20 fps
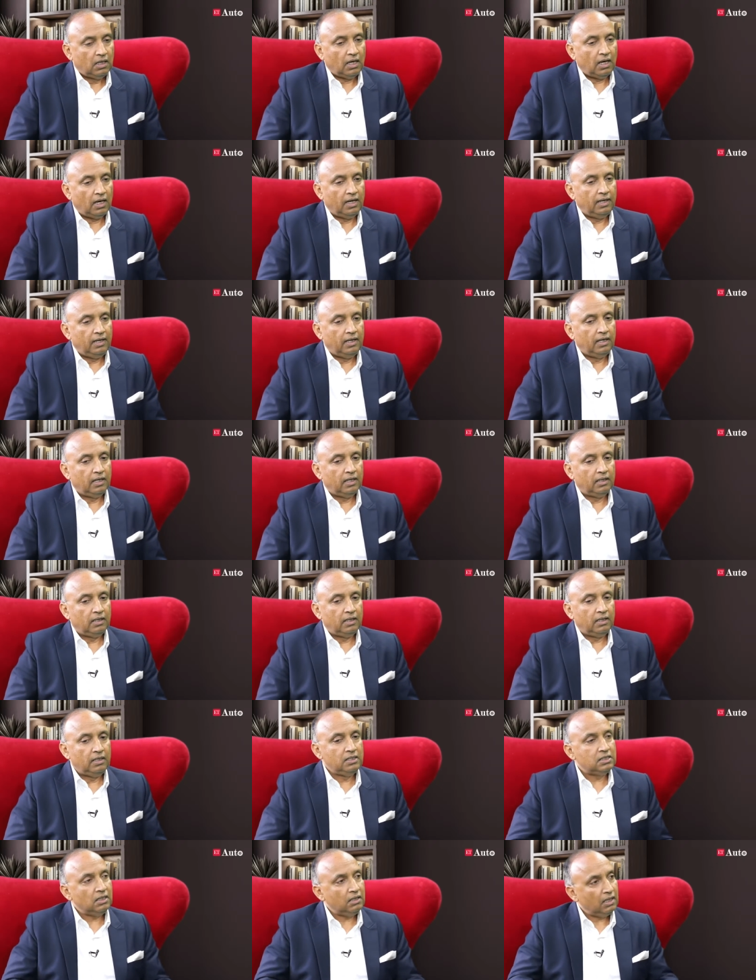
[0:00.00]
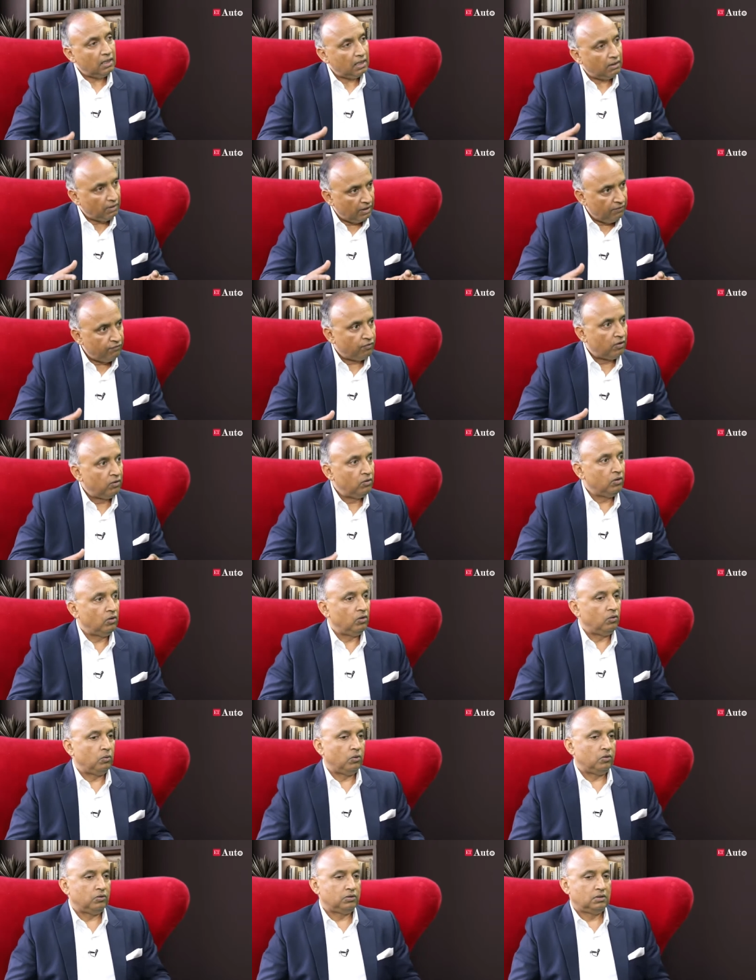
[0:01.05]
And the reason I found
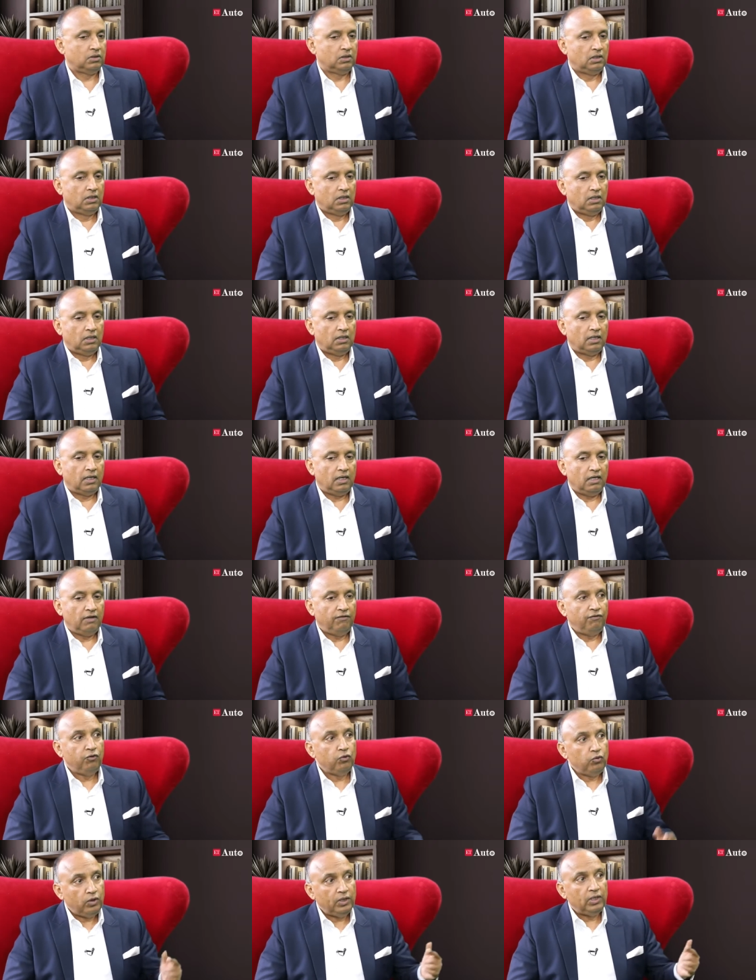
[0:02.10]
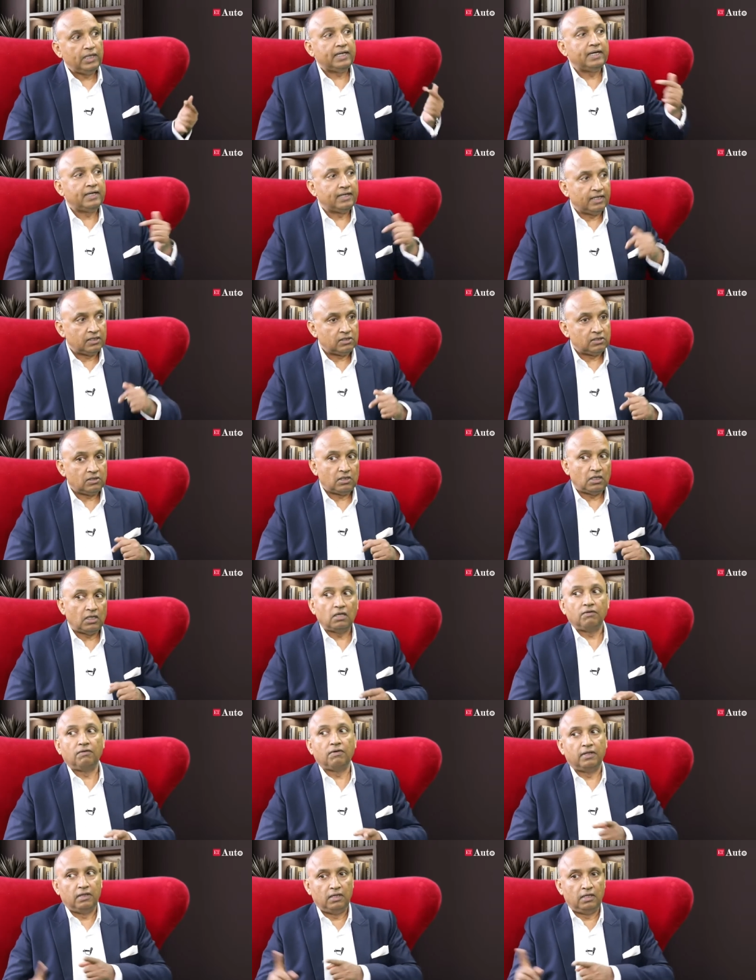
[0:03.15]
out was that if you take a test
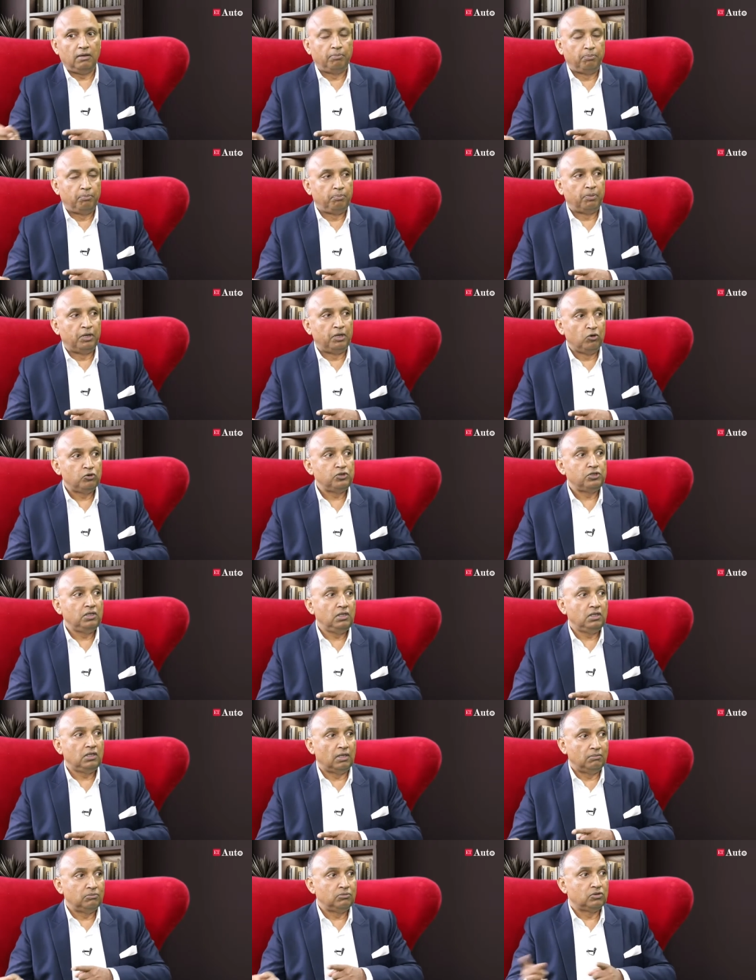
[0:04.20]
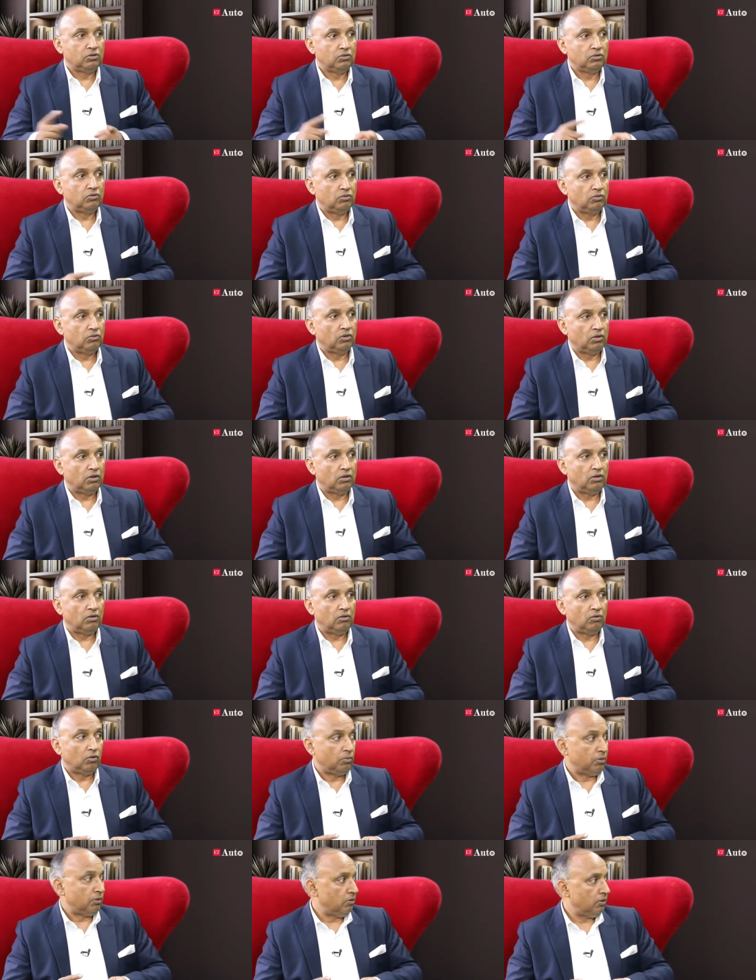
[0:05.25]
drive and the padosi comes to
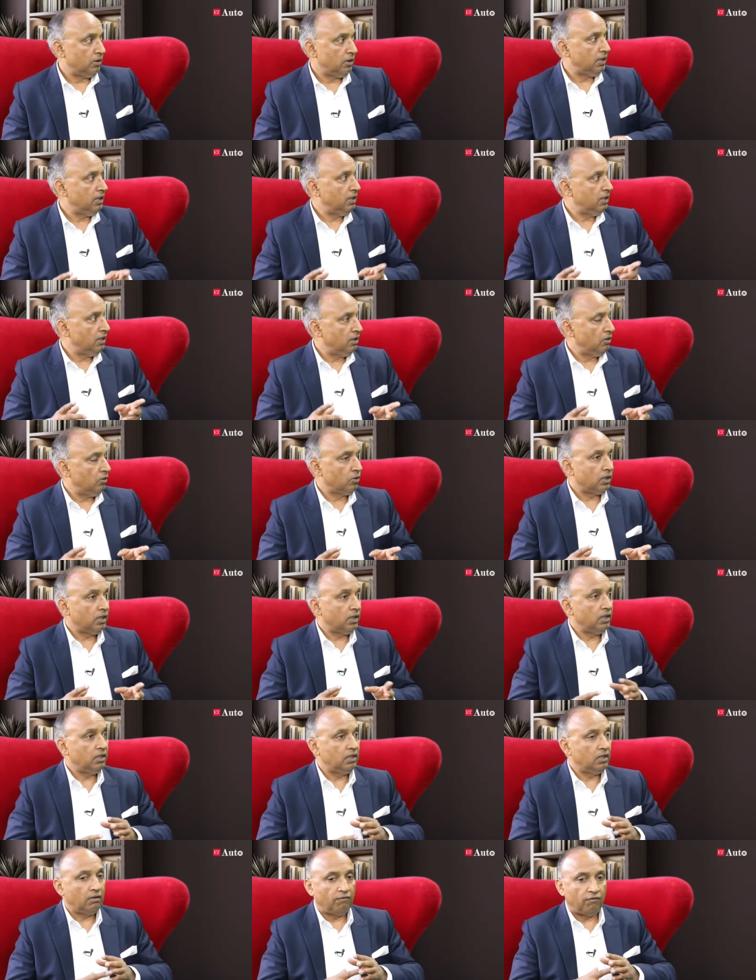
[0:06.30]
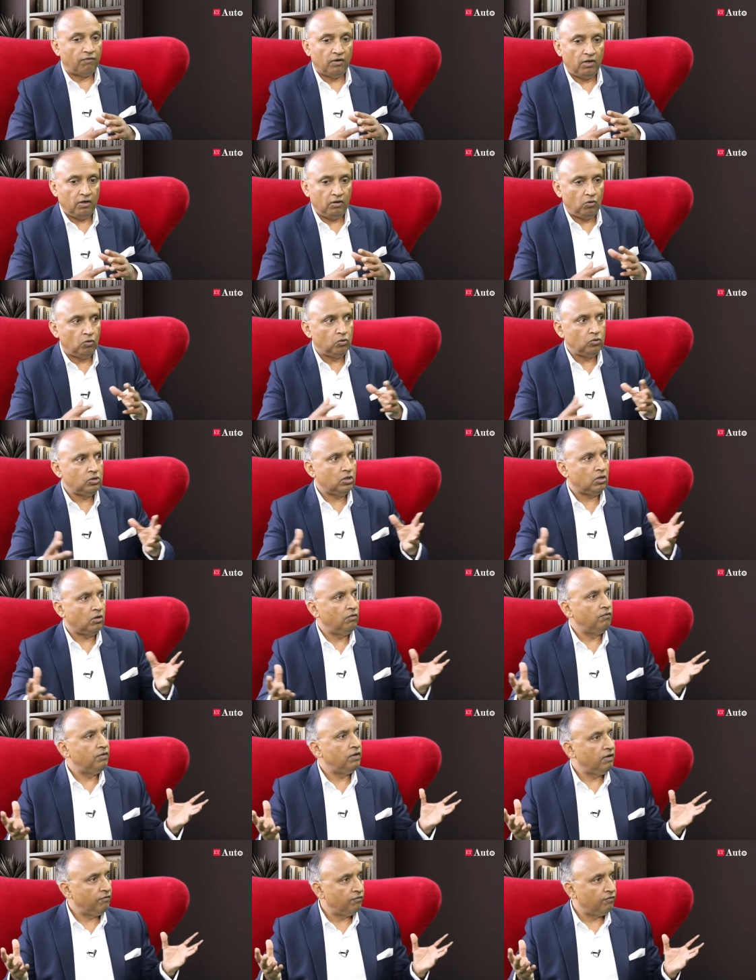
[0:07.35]
know about it, and they look at it, and the word goes
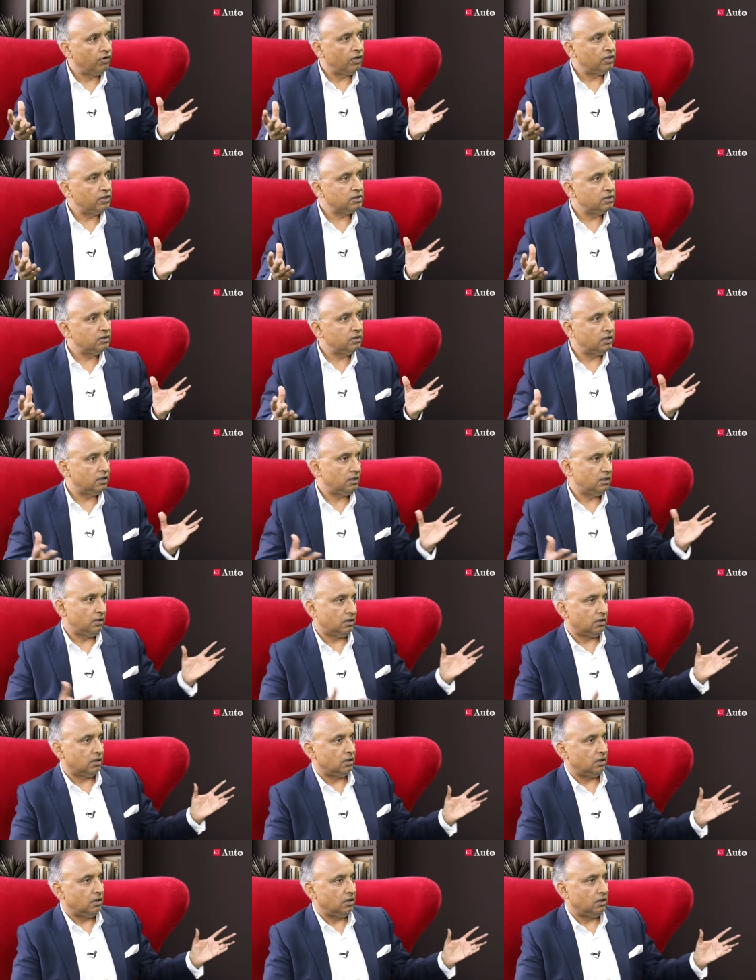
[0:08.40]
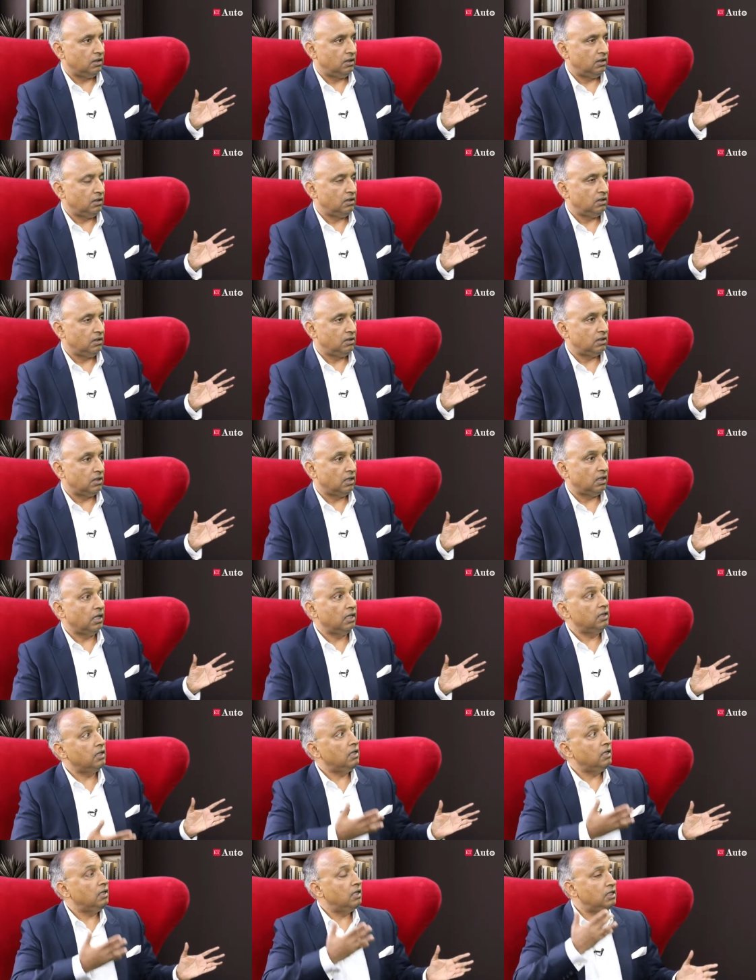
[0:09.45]
around very fast that
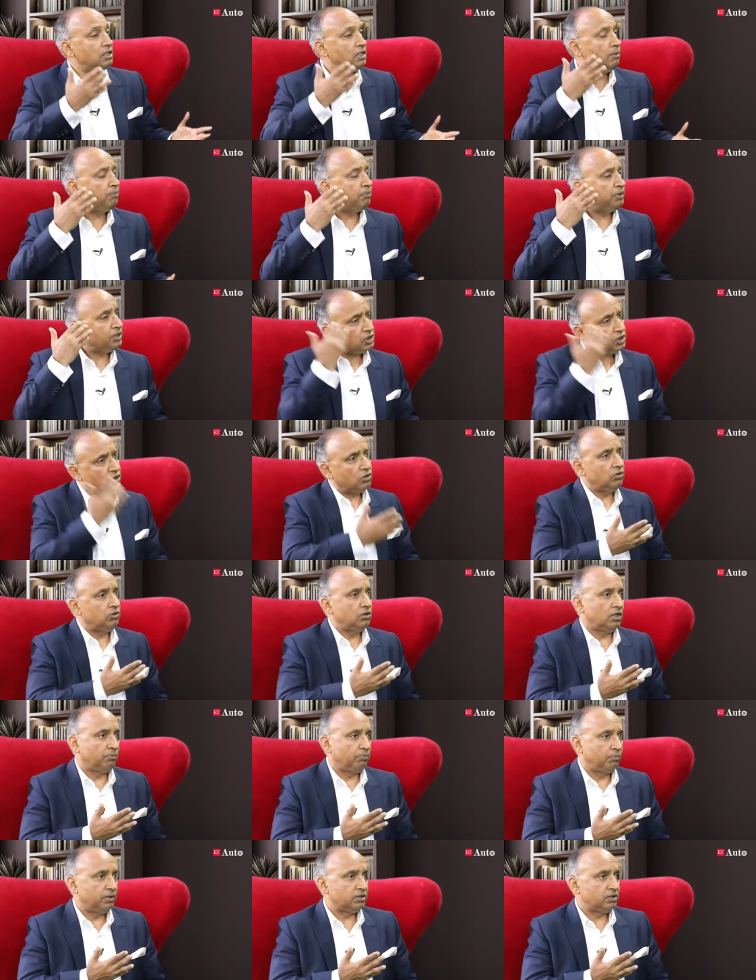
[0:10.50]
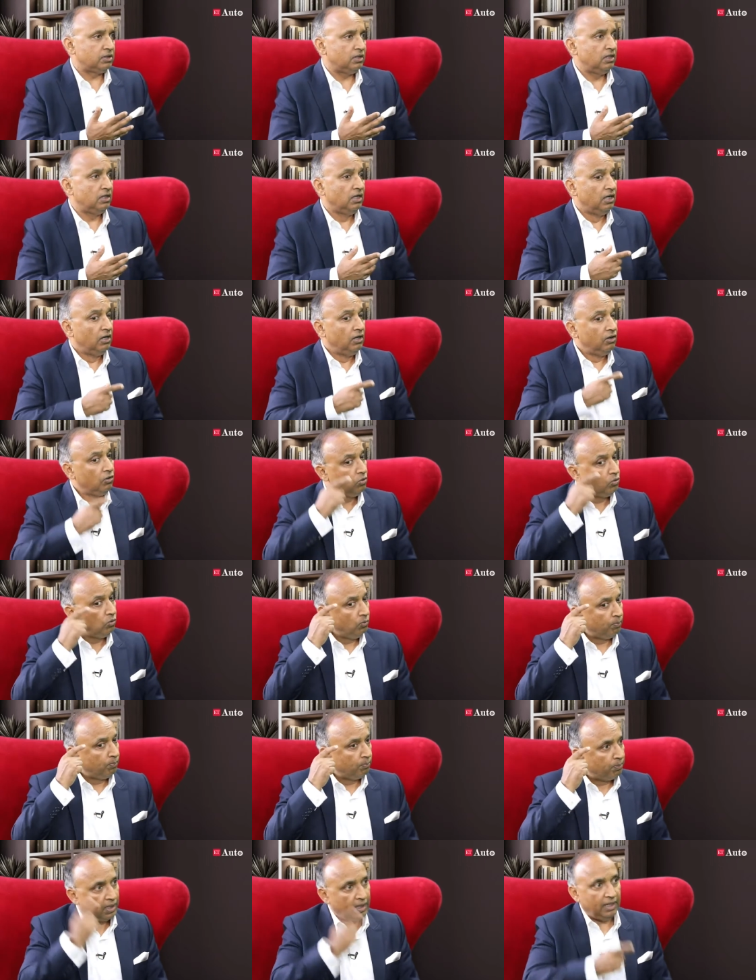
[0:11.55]
and then there is a pressure on that person to
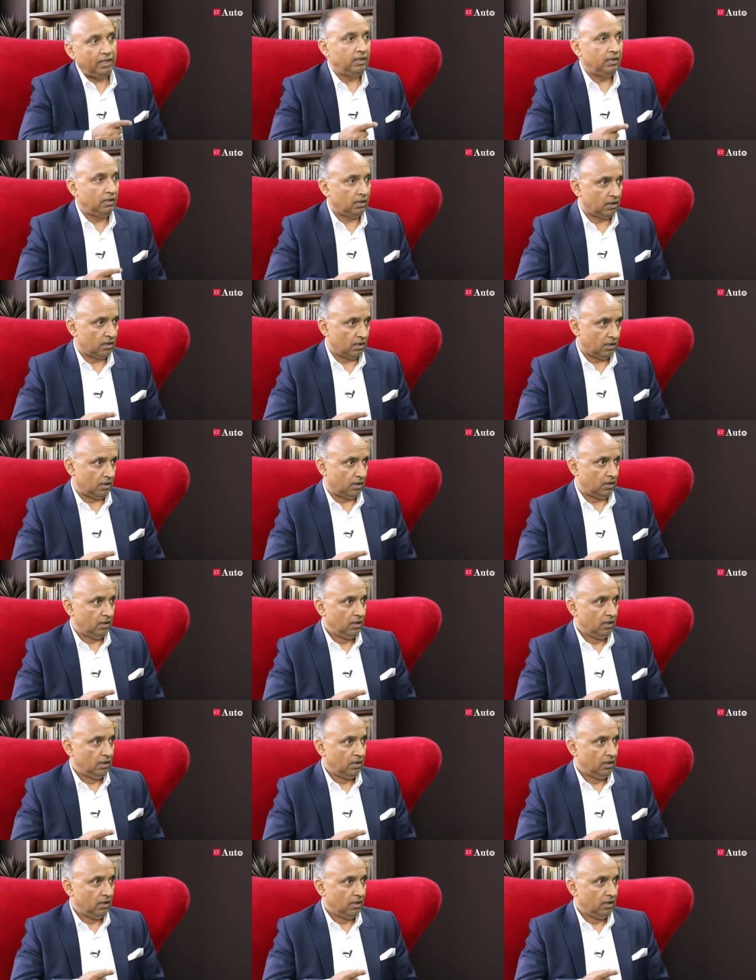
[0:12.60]
buy the car.